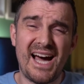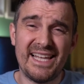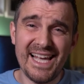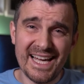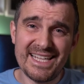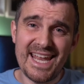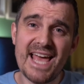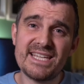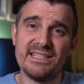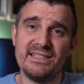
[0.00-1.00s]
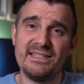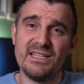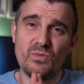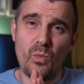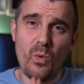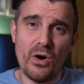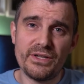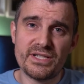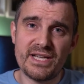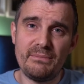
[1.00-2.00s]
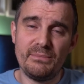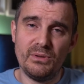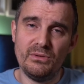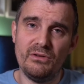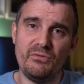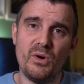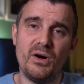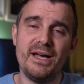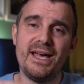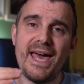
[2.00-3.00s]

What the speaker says: And that, in essence, is one example of what